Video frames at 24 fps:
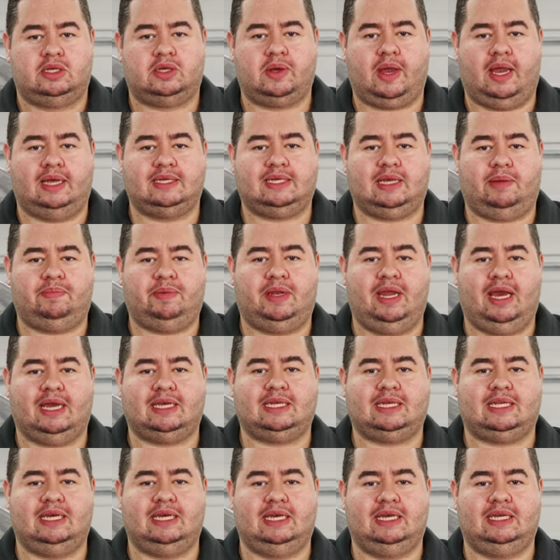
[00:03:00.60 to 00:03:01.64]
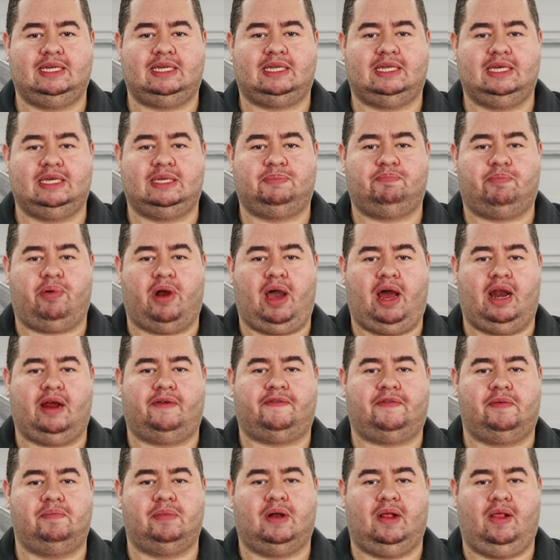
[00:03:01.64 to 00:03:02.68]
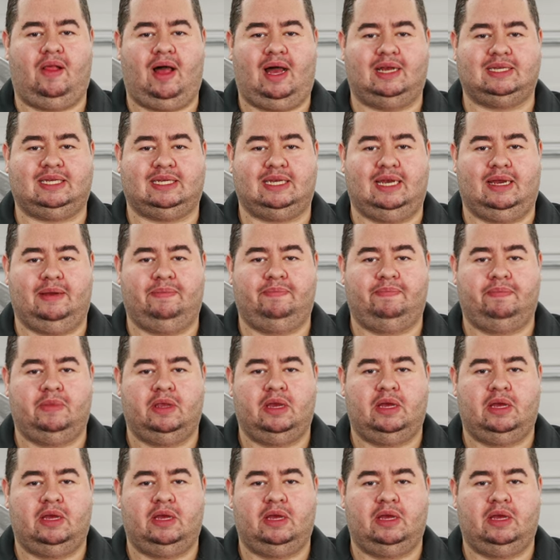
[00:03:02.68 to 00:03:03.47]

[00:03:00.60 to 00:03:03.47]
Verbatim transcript: So guys, up next is this product from Klasse.